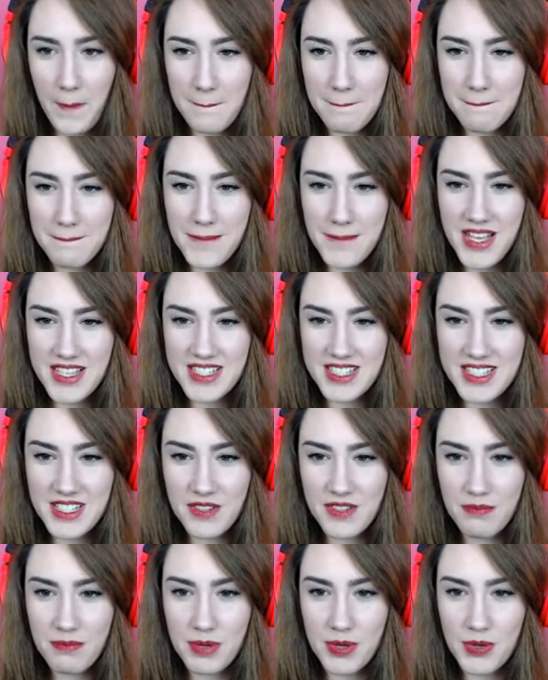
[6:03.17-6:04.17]
learn best
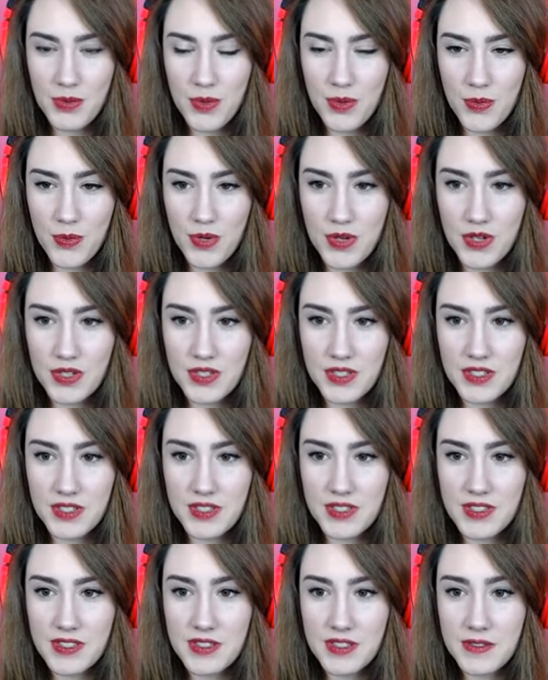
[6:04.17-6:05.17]
of both
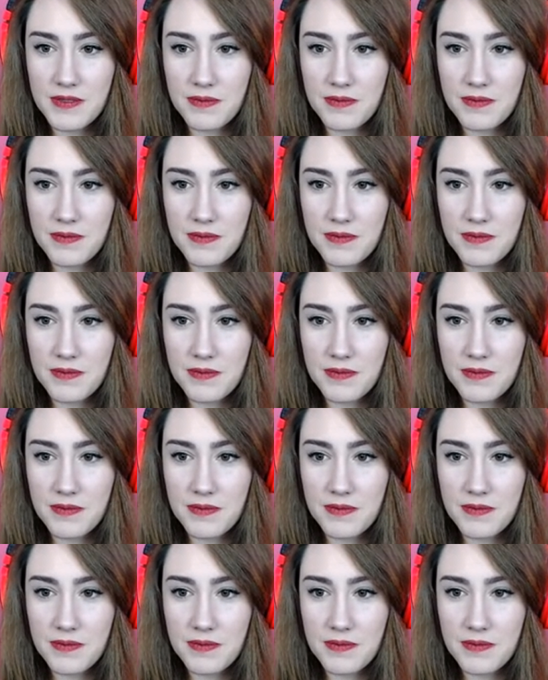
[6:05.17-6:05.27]
worlds.